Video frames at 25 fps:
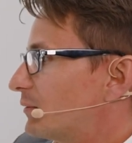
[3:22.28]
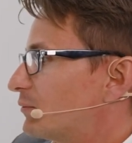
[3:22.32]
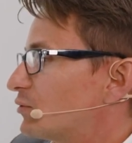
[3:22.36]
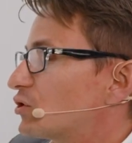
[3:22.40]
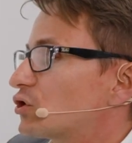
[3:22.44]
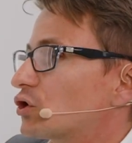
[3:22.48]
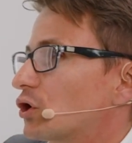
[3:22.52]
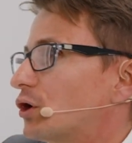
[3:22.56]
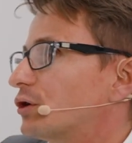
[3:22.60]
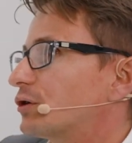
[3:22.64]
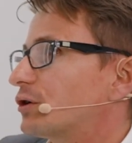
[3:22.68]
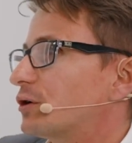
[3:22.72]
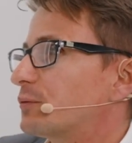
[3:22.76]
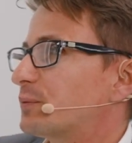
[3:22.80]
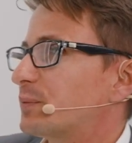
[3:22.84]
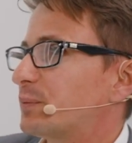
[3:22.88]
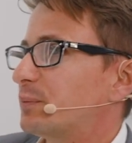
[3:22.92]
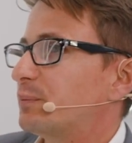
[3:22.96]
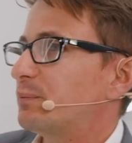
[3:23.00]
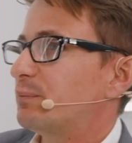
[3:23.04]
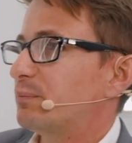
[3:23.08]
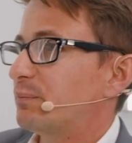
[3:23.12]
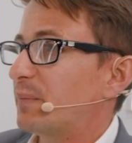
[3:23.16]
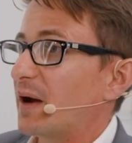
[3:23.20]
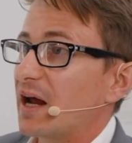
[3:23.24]
shorter
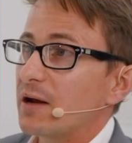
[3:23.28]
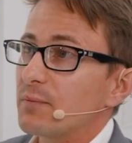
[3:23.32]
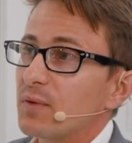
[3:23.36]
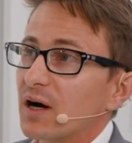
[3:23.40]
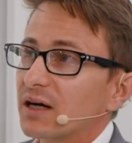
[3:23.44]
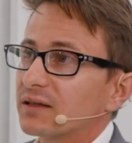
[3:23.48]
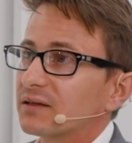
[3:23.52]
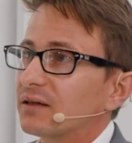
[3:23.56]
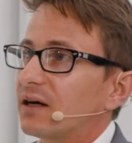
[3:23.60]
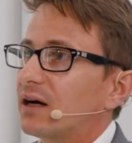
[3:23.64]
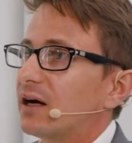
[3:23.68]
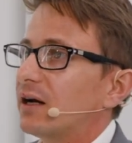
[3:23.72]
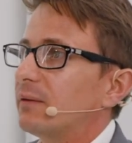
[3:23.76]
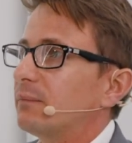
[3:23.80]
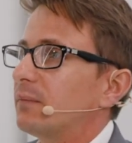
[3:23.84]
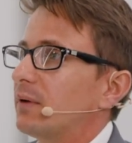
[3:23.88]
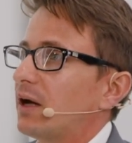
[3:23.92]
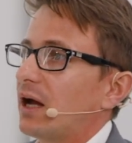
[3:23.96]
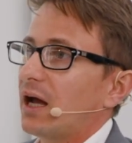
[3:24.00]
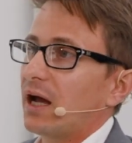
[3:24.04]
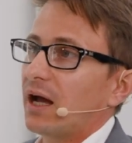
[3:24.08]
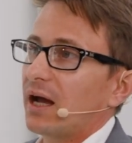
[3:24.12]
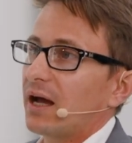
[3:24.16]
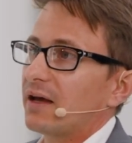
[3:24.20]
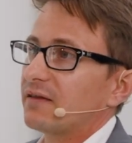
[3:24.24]
payback time
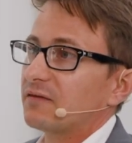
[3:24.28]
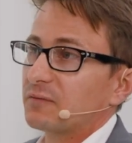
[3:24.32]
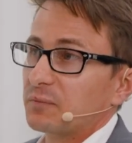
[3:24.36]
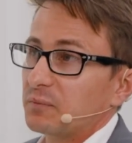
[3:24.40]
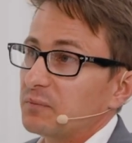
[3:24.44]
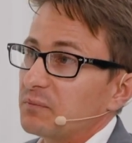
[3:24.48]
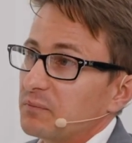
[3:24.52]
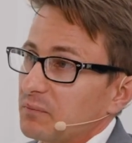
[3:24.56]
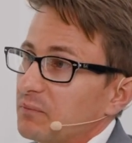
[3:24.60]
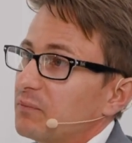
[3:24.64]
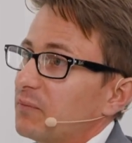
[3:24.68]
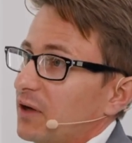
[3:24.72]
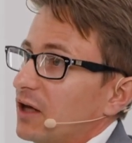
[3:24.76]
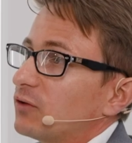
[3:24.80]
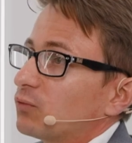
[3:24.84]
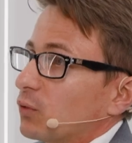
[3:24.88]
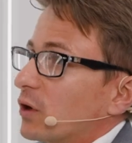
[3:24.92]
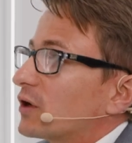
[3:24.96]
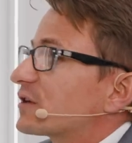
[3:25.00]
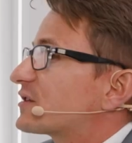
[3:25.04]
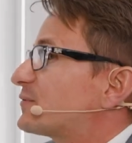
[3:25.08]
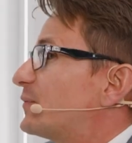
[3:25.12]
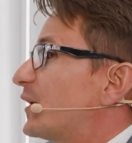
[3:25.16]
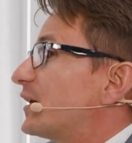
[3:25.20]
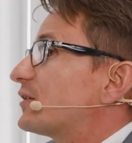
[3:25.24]
and it
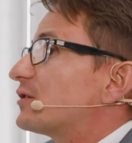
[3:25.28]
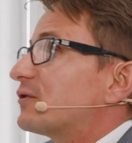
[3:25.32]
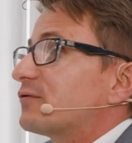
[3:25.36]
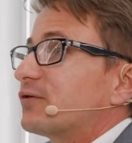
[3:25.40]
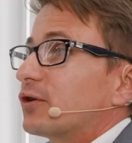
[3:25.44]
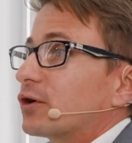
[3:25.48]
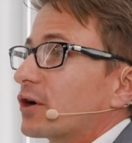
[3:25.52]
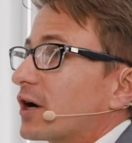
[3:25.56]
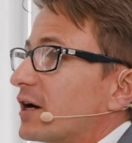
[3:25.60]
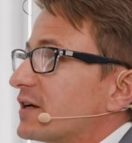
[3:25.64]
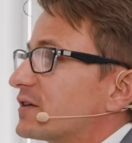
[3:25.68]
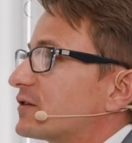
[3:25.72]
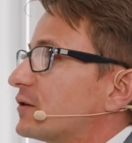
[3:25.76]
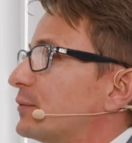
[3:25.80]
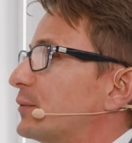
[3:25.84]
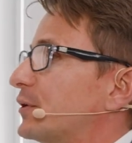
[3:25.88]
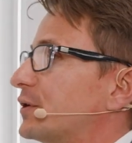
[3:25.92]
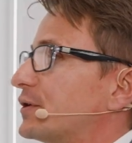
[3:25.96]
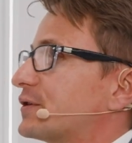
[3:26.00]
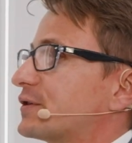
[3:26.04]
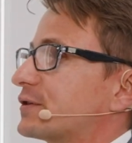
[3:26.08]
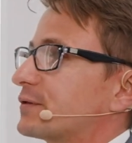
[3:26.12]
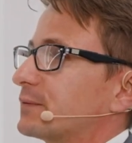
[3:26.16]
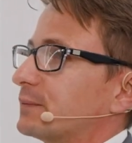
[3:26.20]
works better for customers.